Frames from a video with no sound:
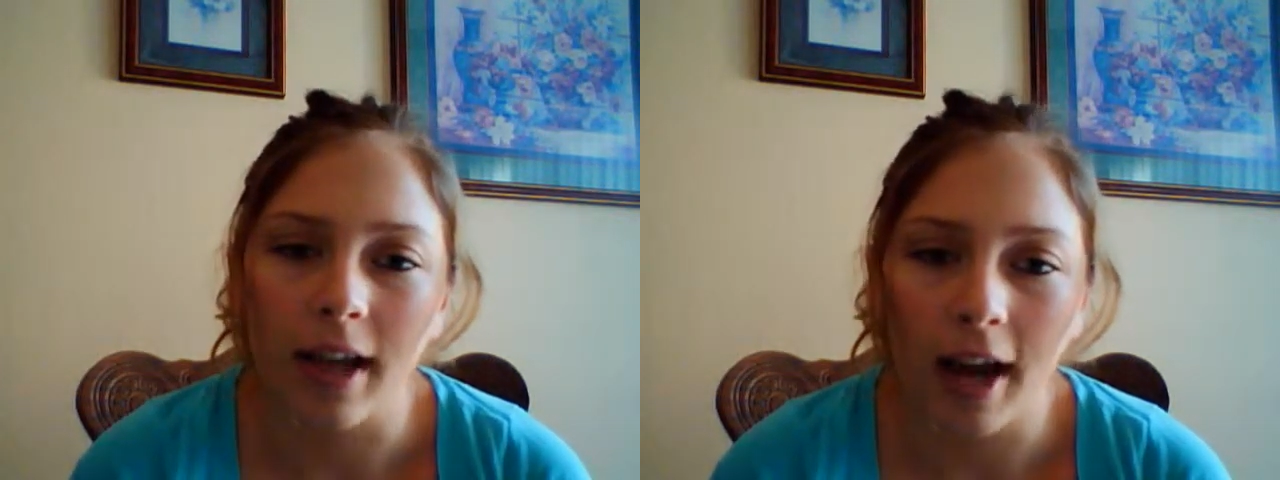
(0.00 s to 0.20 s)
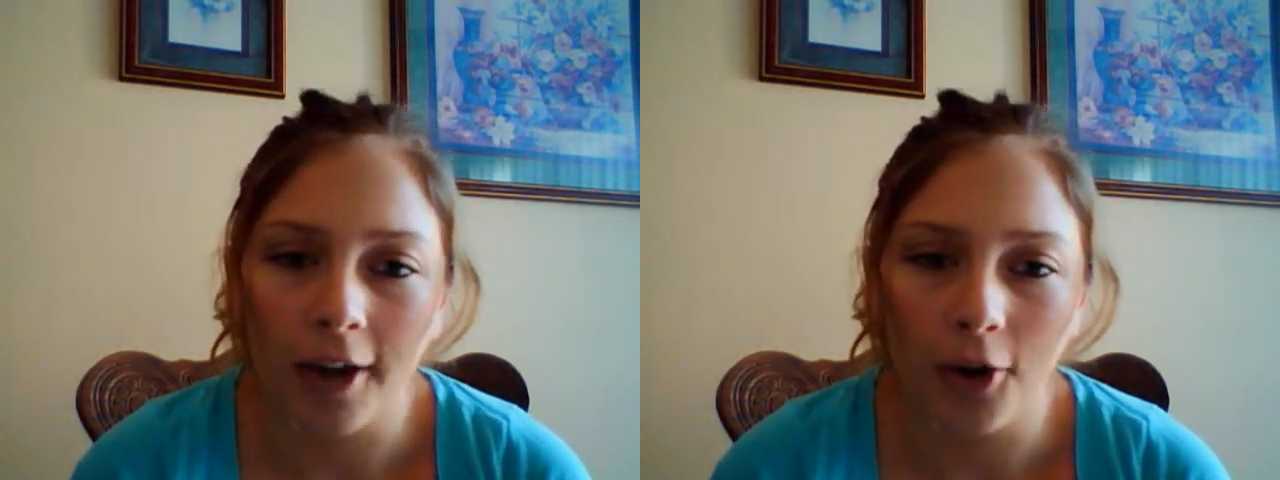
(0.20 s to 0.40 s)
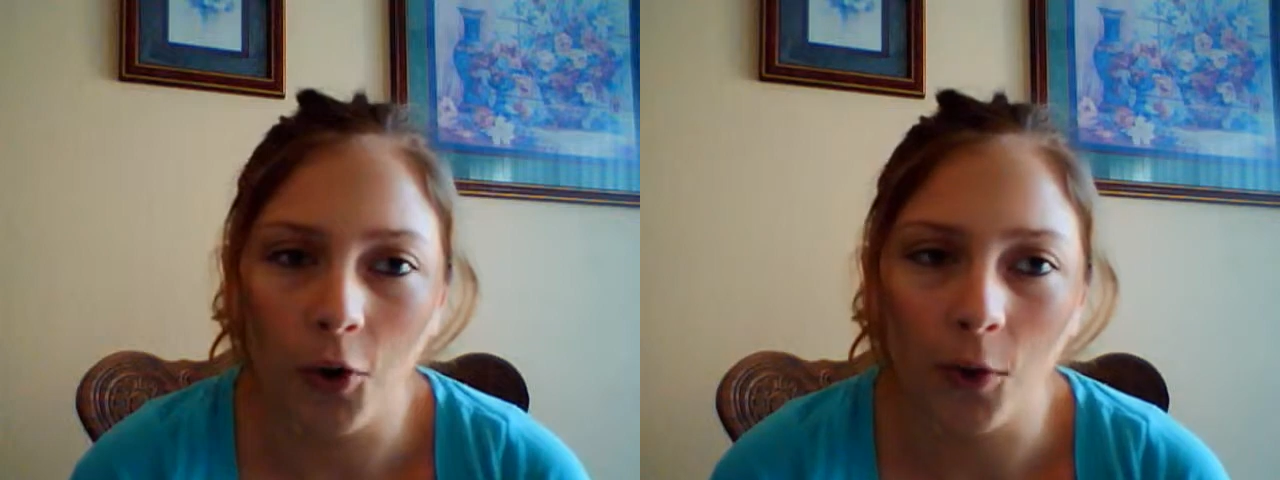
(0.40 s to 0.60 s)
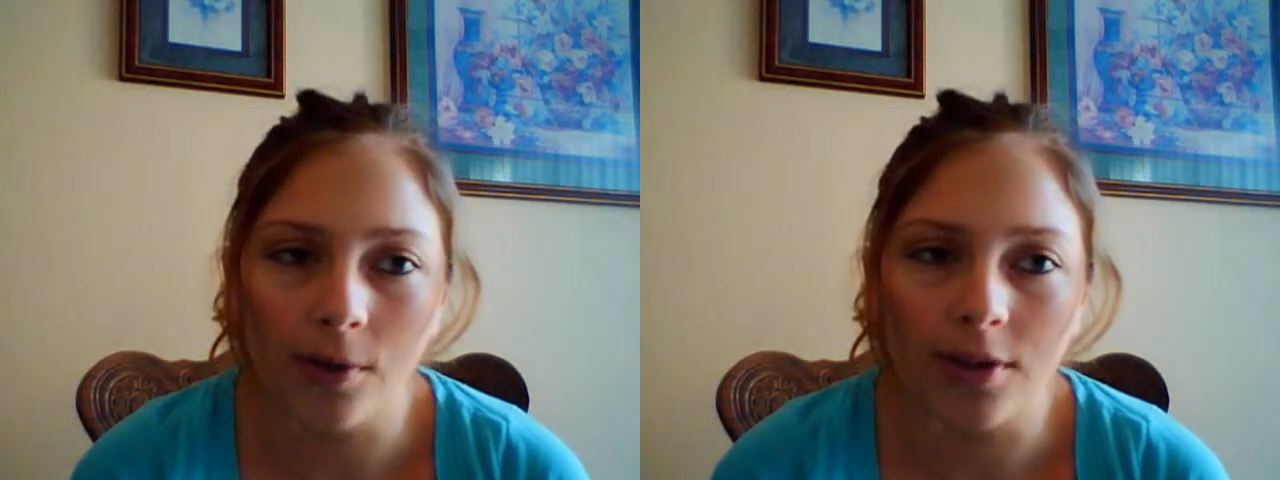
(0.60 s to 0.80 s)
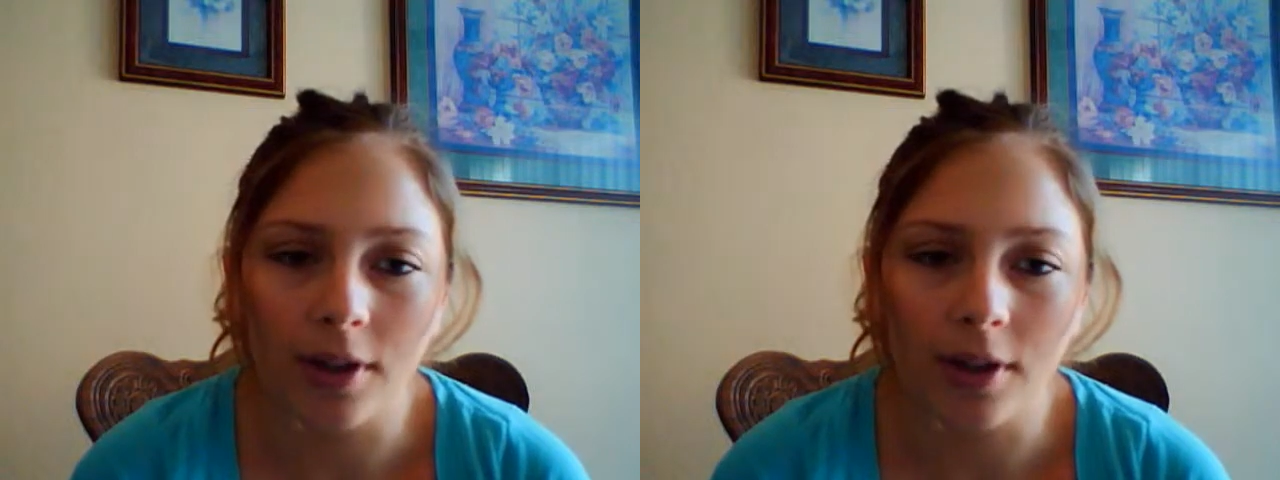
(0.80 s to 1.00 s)
I had a
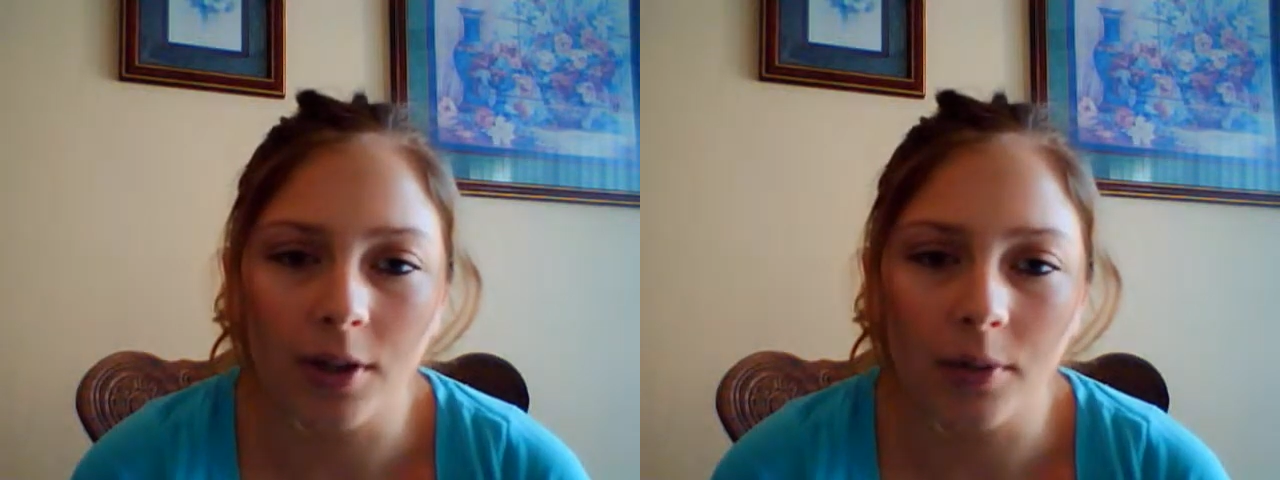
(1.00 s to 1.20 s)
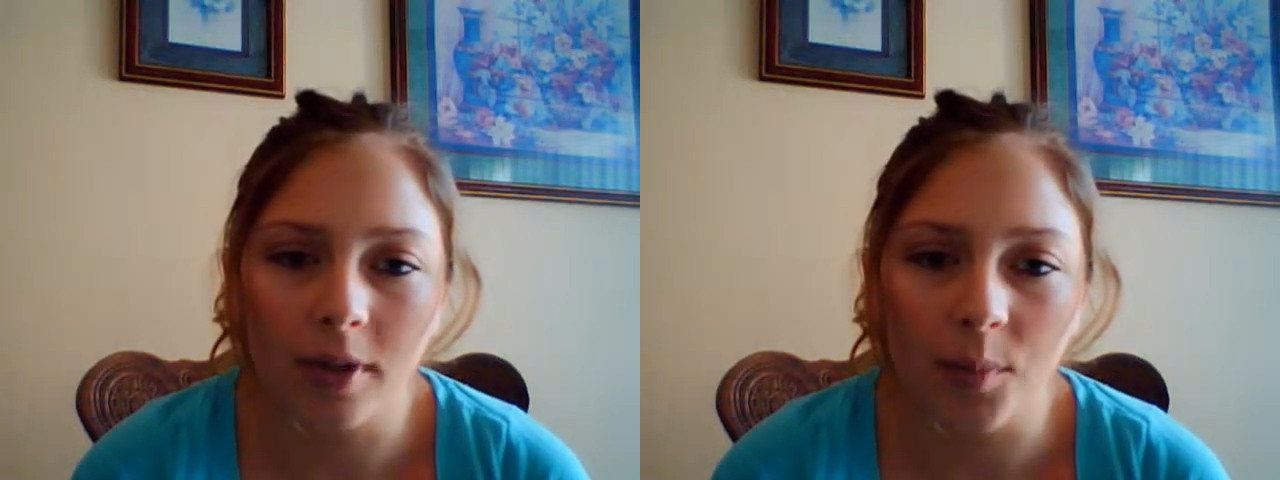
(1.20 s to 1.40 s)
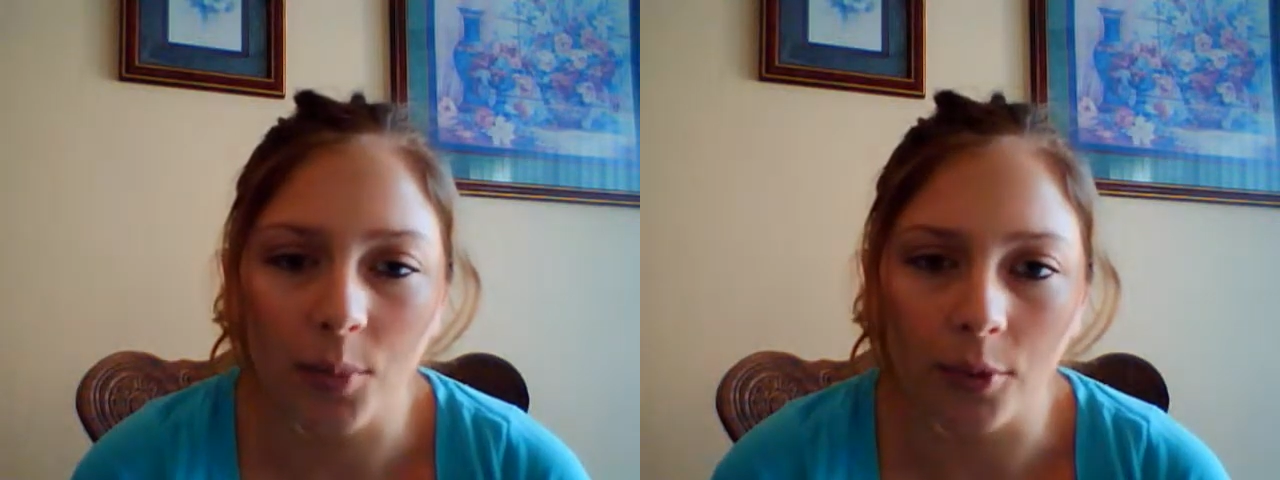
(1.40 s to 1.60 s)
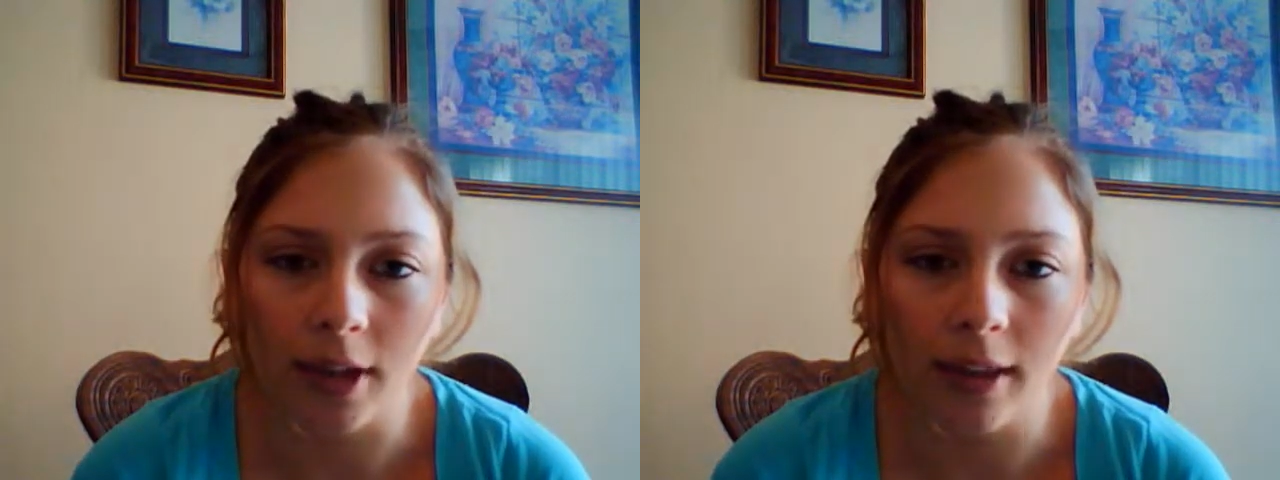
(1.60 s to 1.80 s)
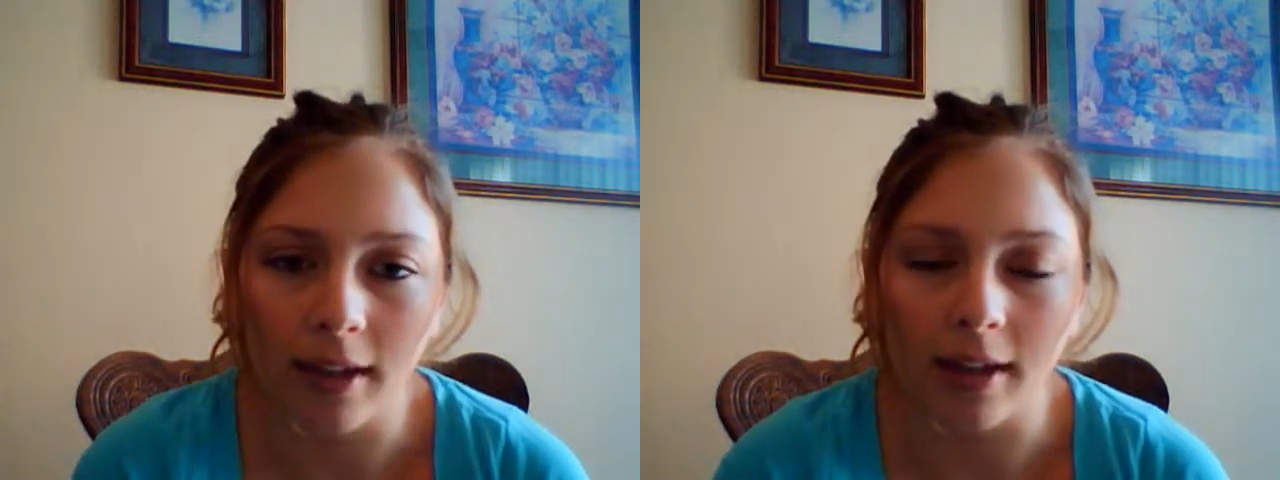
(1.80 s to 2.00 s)
cold, so I couldn't really
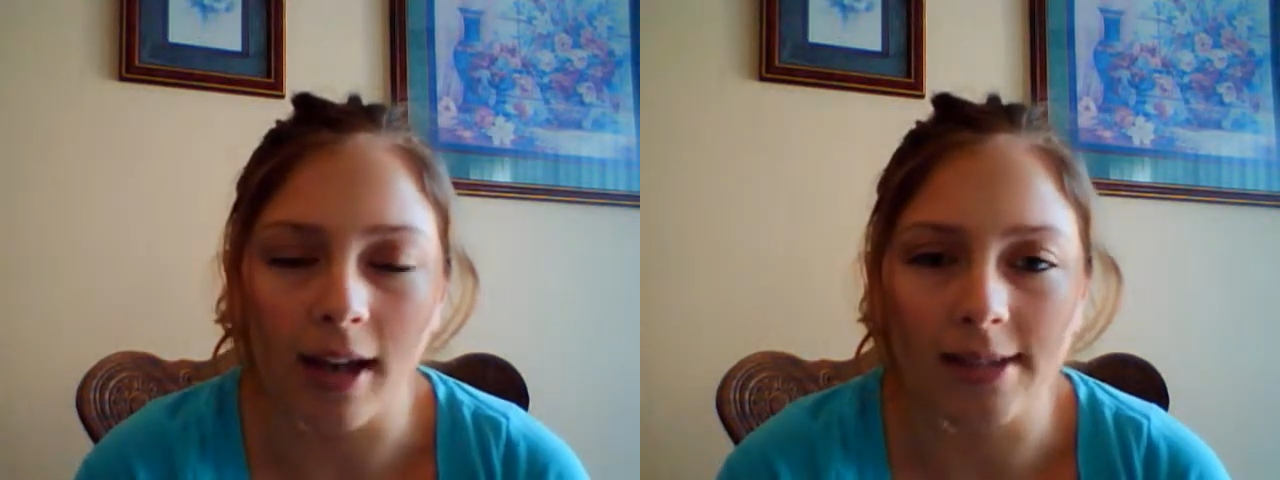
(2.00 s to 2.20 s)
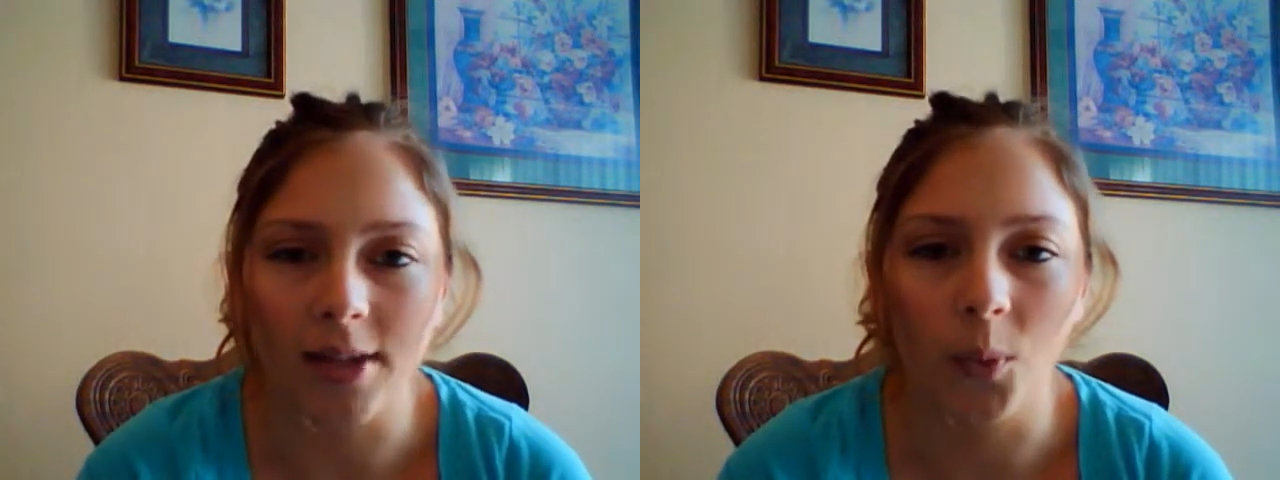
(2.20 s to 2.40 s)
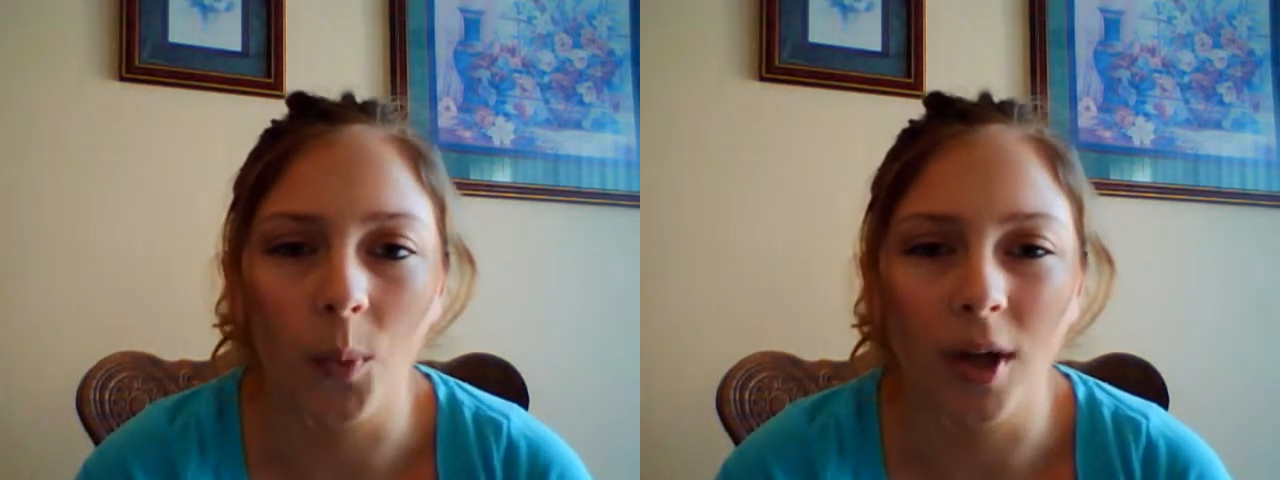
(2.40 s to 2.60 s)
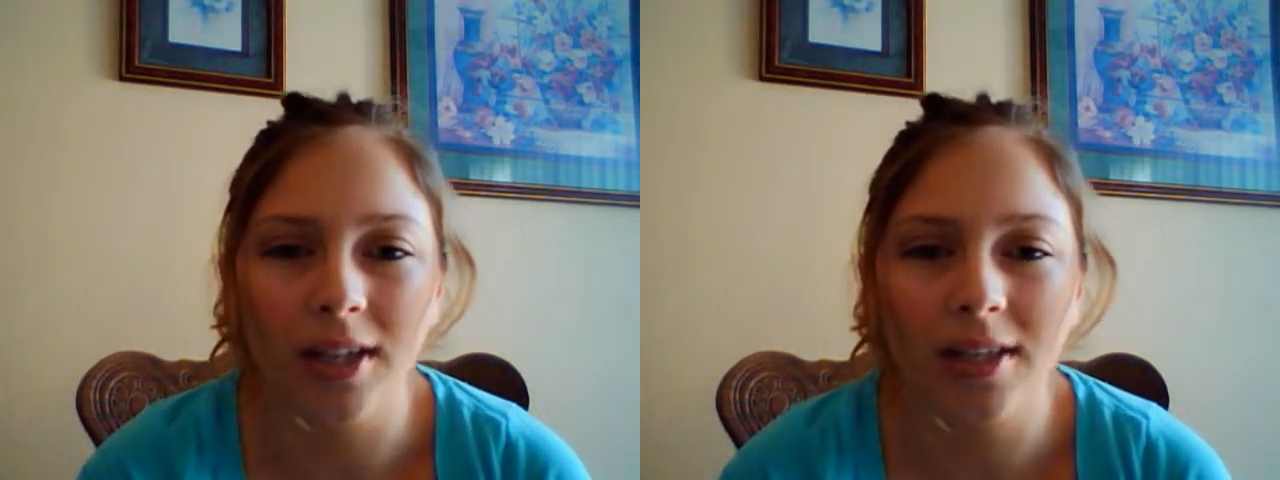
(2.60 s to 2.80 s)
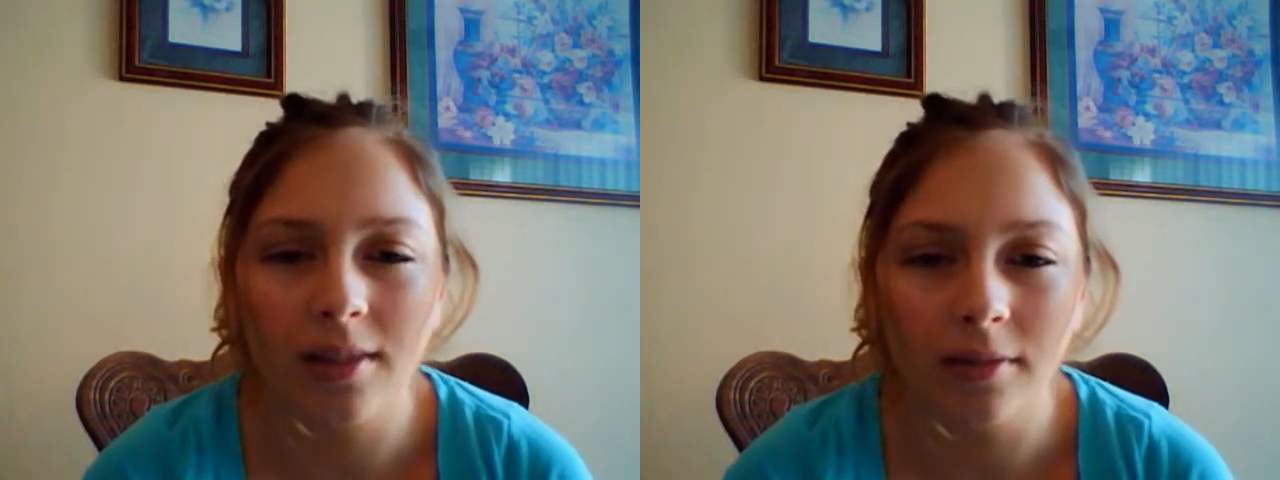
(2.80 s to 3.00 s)
breathe, like, as it
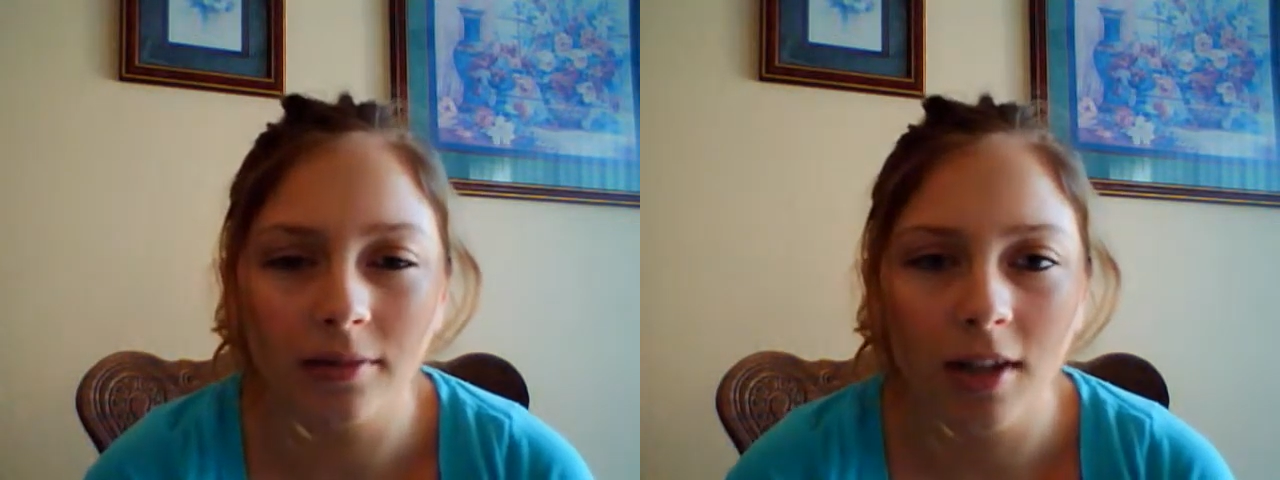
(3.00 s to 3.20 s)
was.